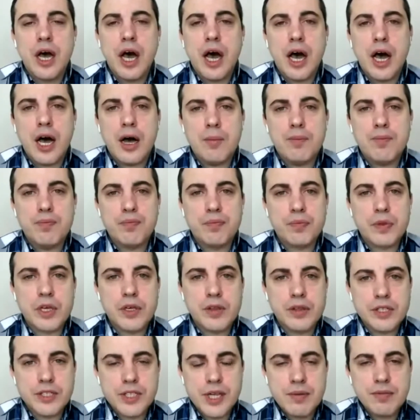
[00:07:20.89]

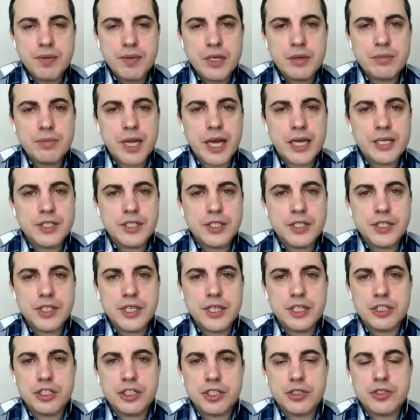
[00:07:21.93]
The same thing applies to
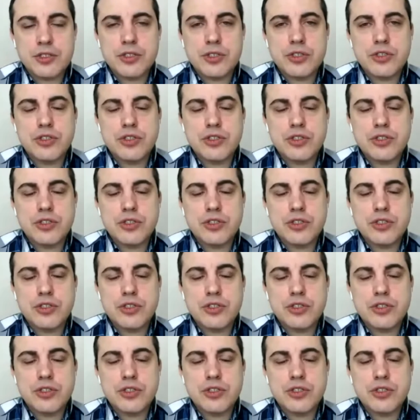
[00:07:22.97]
signatures.